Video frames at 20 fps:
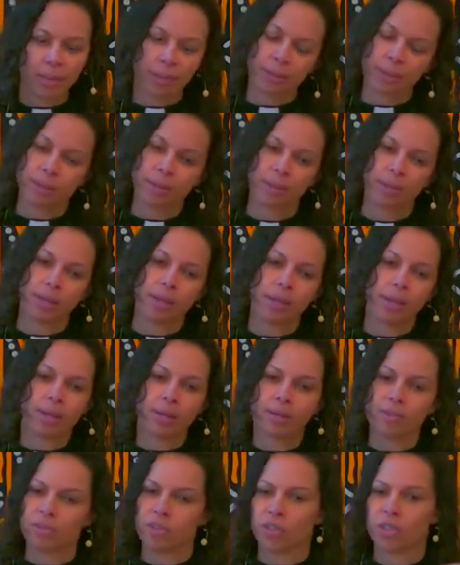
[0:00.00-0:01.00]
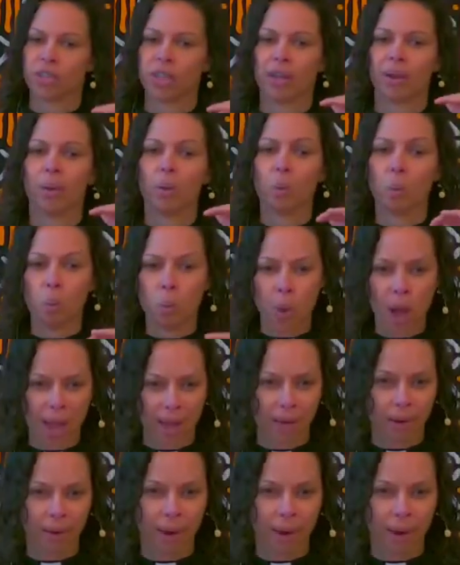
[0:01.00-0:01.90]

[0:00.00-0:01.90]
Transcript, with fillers: Oh, wait, that's just like